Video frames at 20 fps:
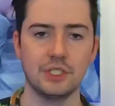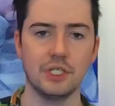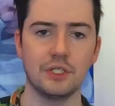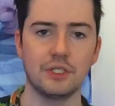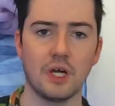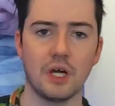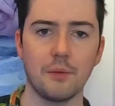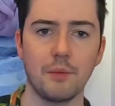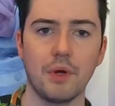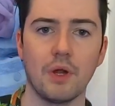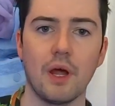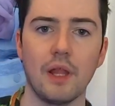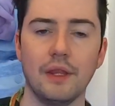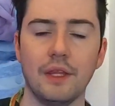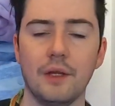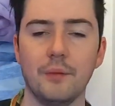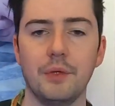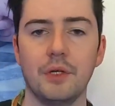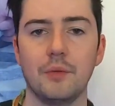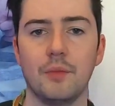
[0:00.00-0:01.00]
going to talk about a
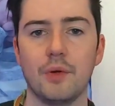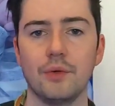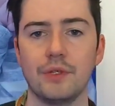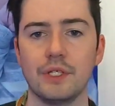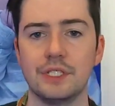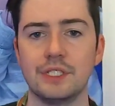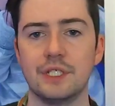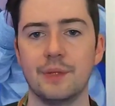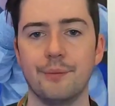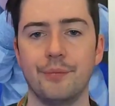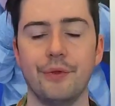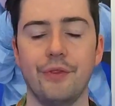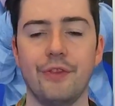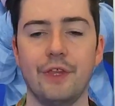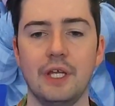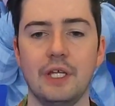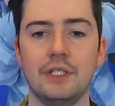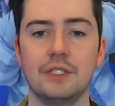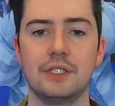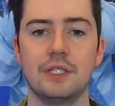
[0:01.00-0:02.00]
little bit about the simple
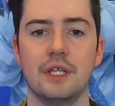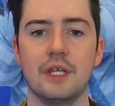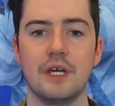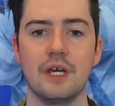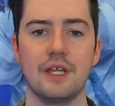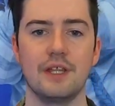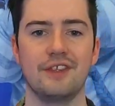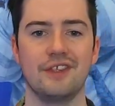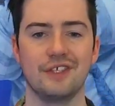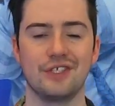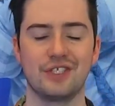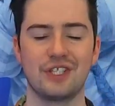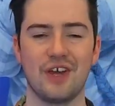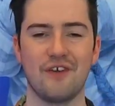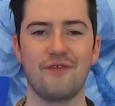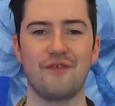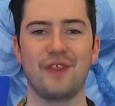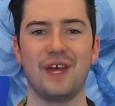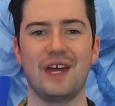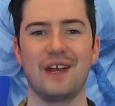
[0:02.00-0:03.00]
things, the
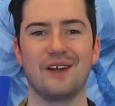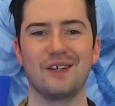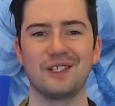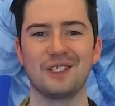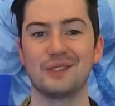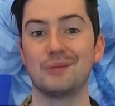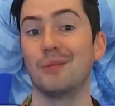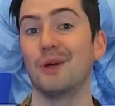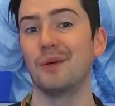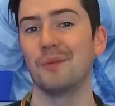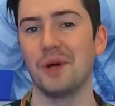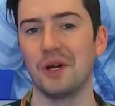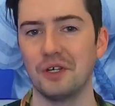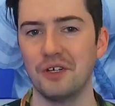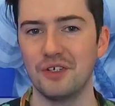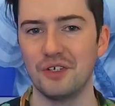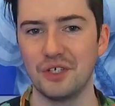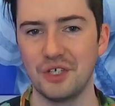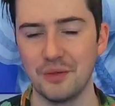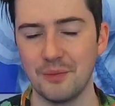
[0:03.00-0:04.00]
stuff that on a smart
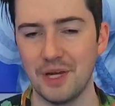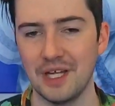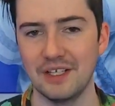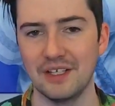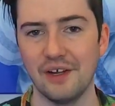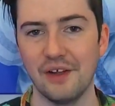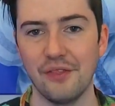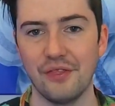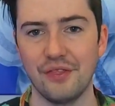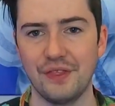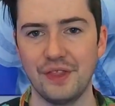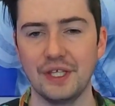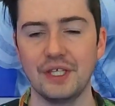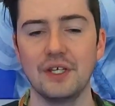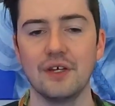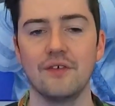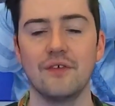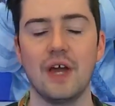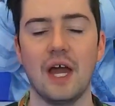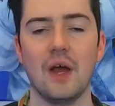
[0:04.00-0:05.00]
monitor you might not think
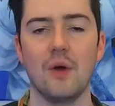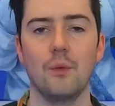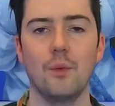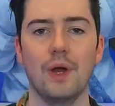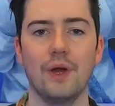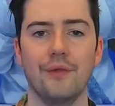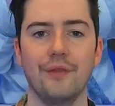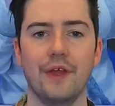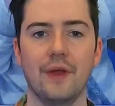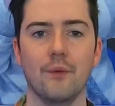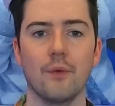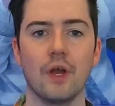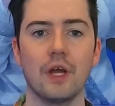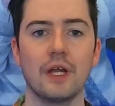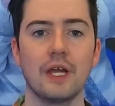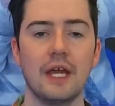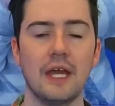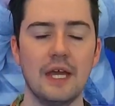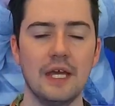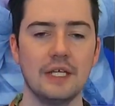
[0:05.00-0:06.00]
of how well they
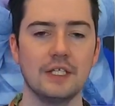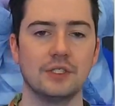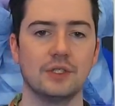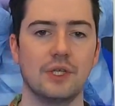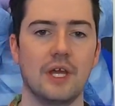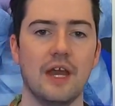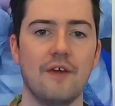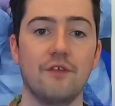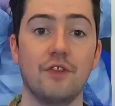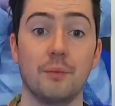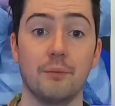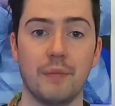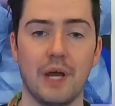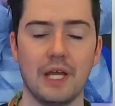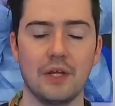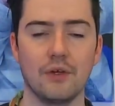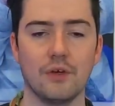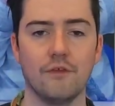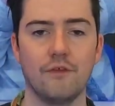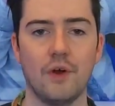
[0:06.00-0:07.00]
work. So you have the
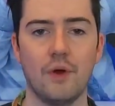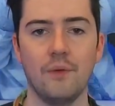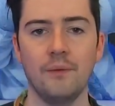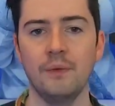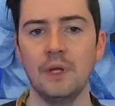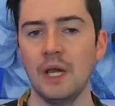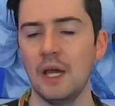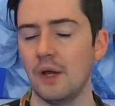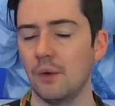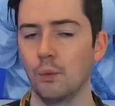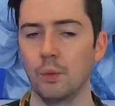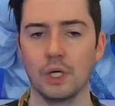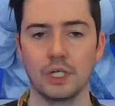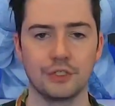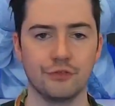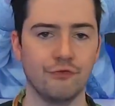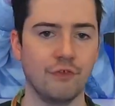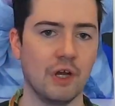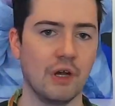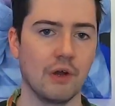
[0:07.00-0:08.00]
microphone,
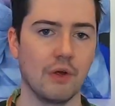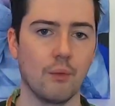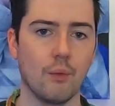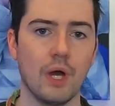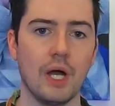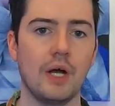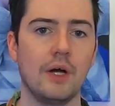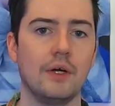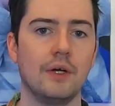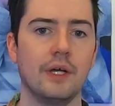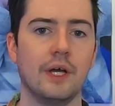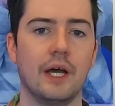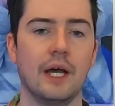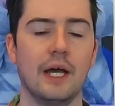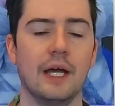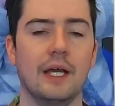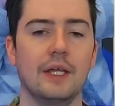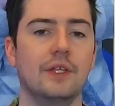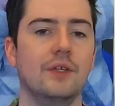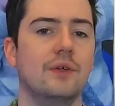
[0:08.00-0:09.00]
works very well.
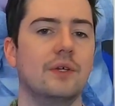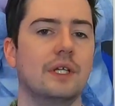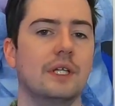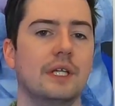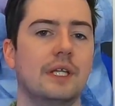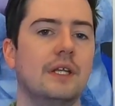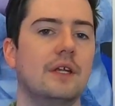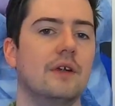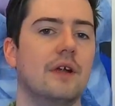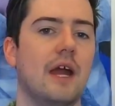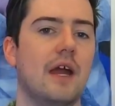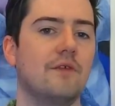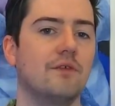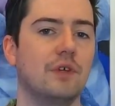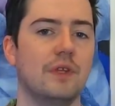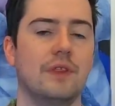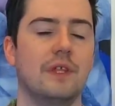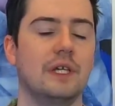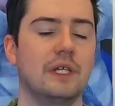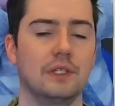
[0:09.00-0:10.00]
You can hear
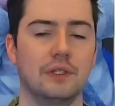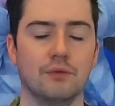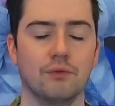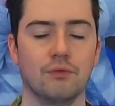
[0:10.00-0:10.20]
everything in the